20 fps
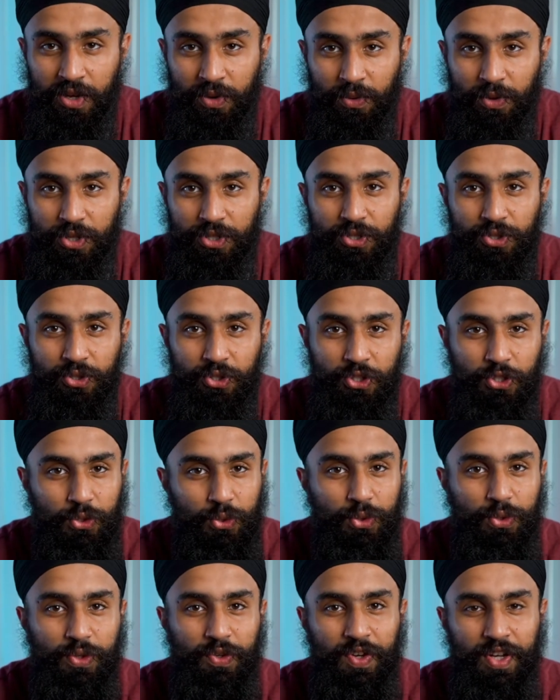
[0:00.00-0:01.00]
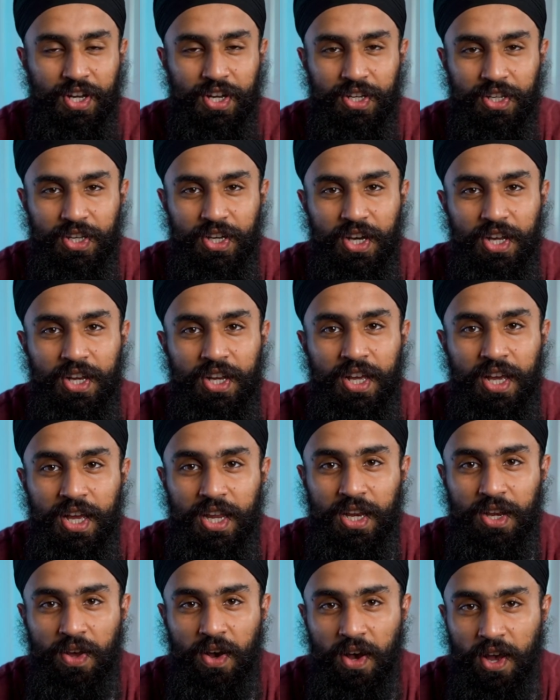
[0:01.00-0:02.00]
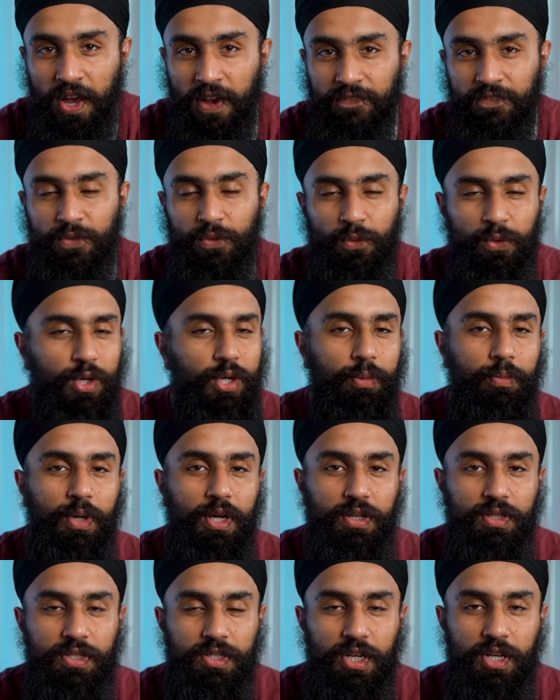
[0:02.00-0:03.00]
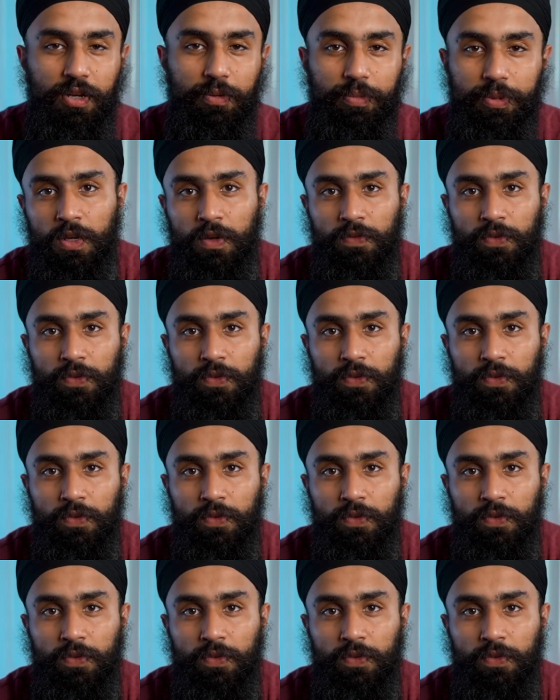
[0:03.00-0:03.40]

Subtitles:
was to shoot, run and gun and not have to worry about setup.